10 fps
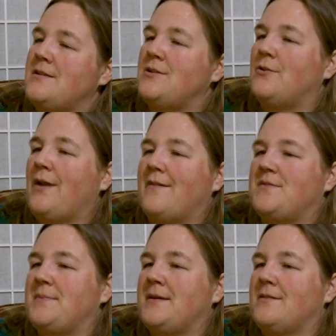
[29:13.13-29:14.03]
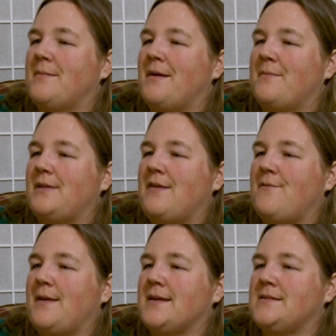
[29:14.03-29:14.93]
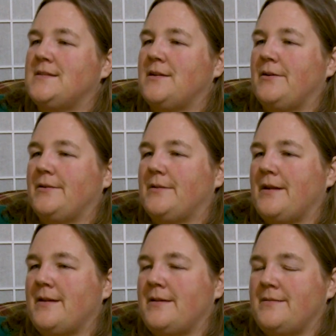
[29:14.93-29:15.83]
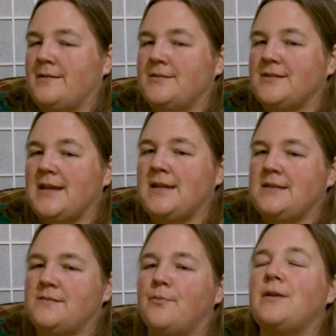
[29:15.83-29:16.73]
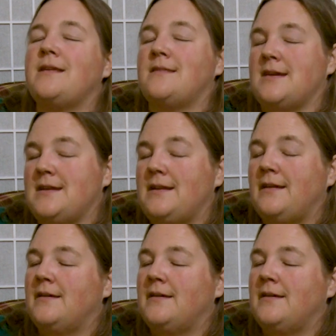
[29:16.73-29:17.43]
you don't have to peel them, I believe, because their skin is pretty thin,